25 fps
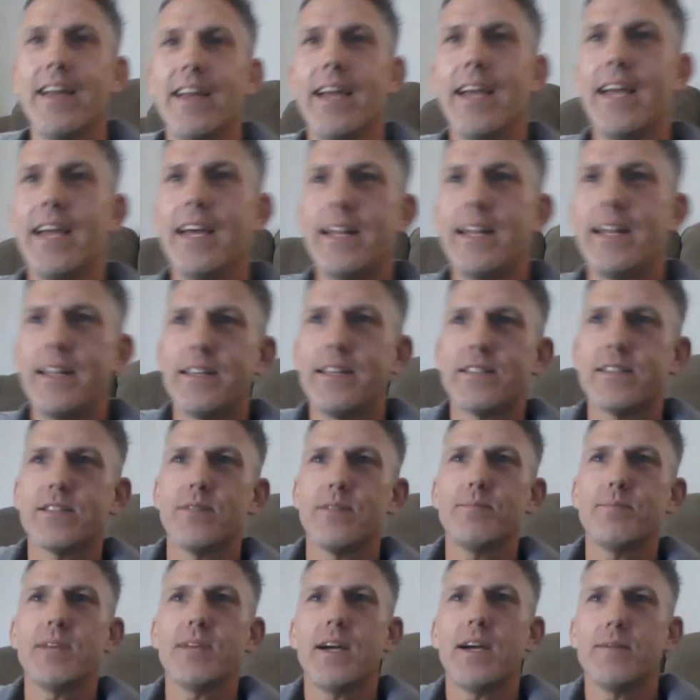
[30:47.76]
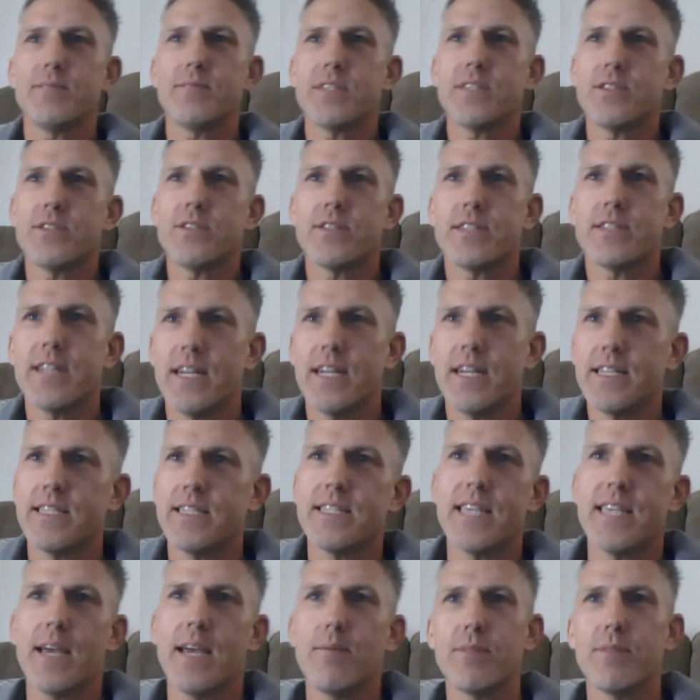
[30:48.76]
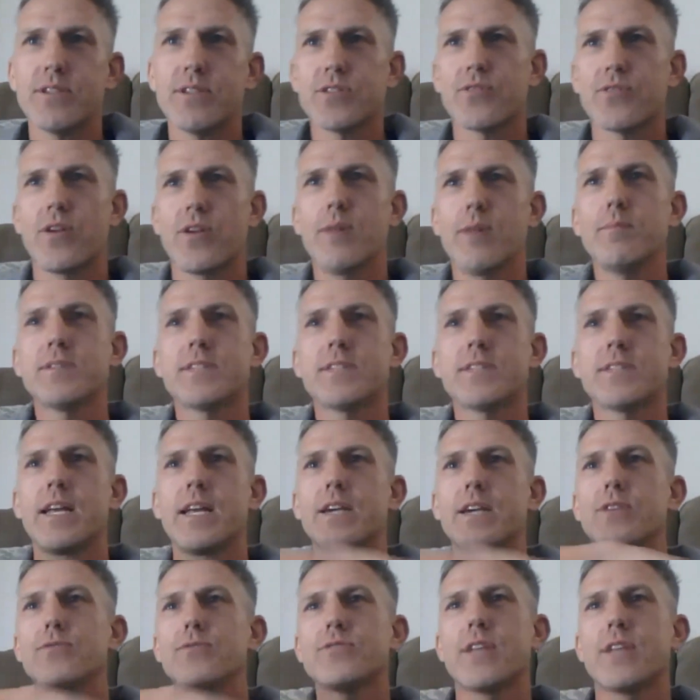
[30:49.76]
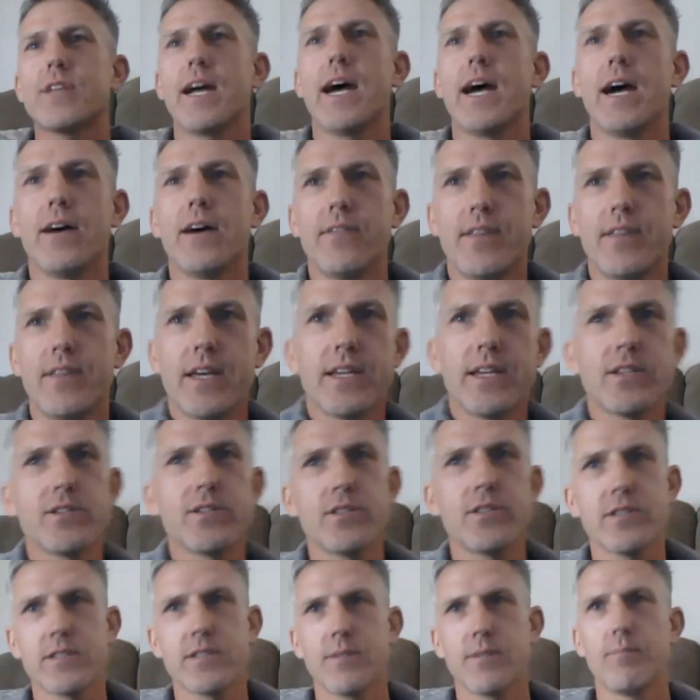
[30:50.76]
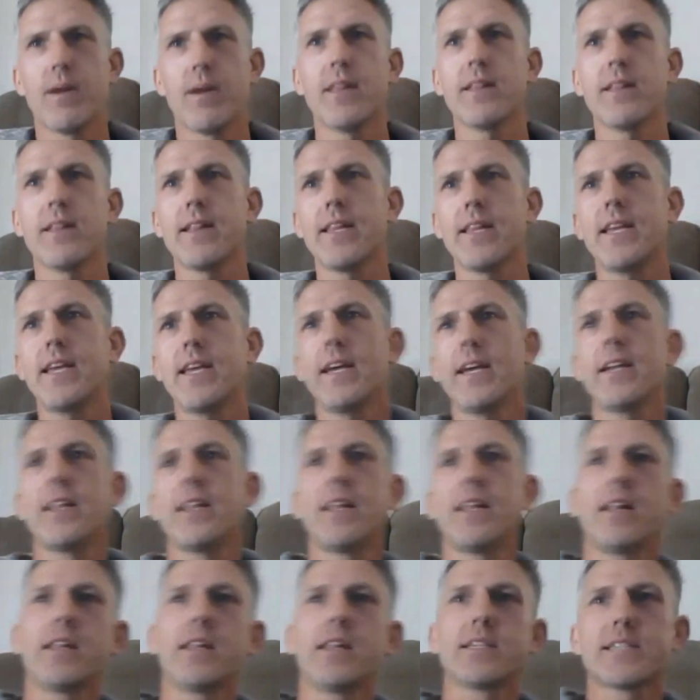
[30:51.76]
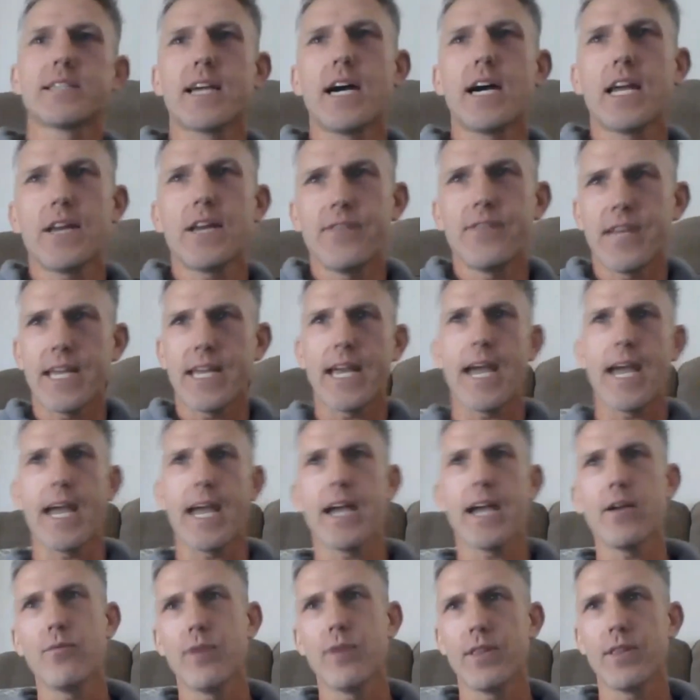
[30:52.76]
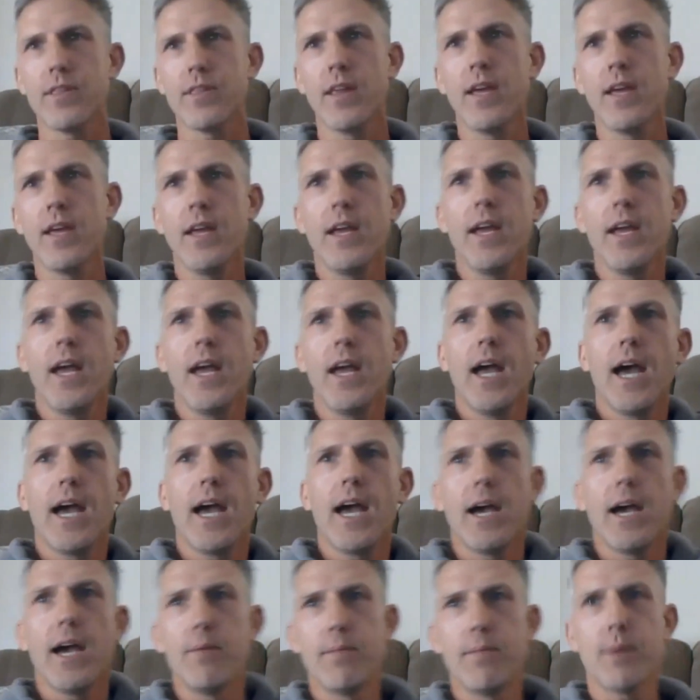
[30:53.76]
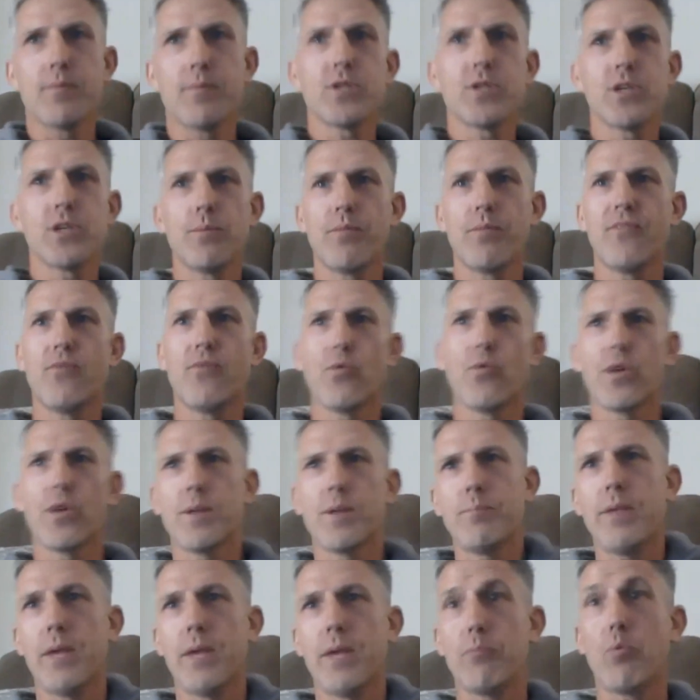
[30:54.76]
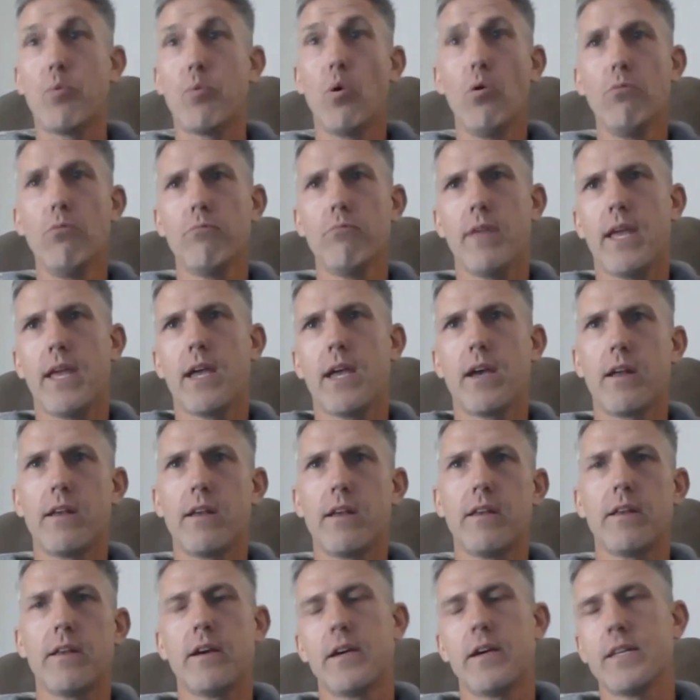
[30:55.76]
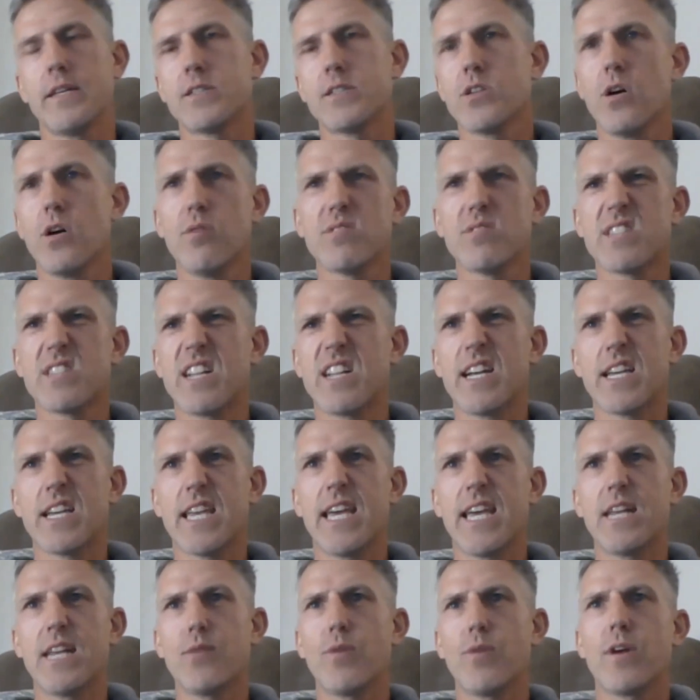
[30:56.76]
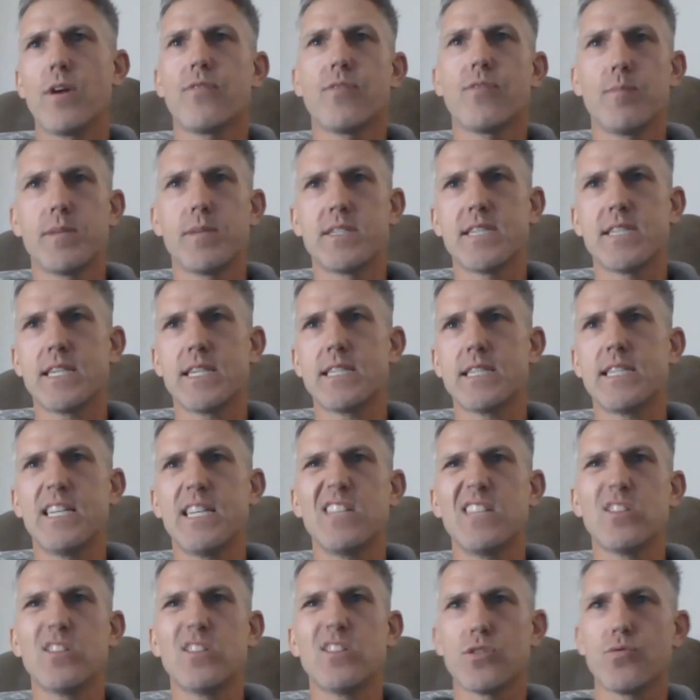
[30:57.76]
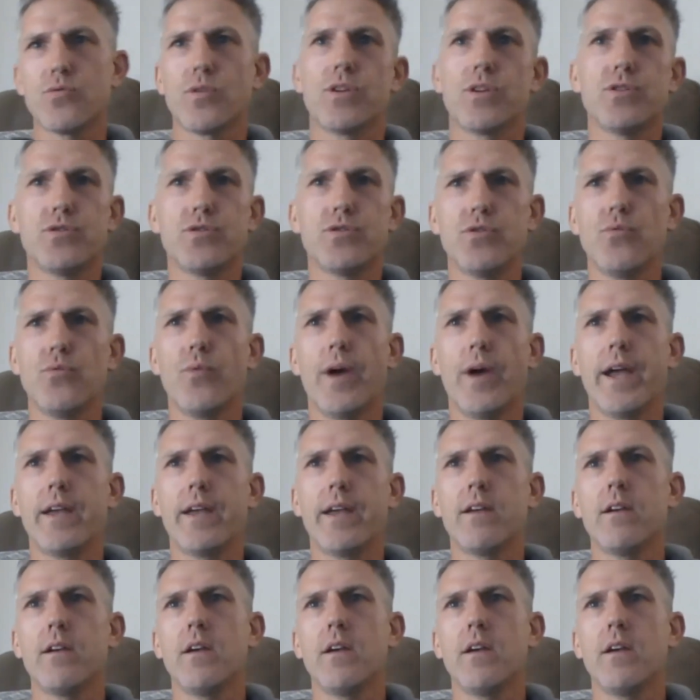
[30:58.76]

And sometimes it's just like this Hemlin's Grummas that I used to have, that it's just a monthly little skydiving gang with a membership of 40 people. And it's always like anywhere from a 16 to a 22 way.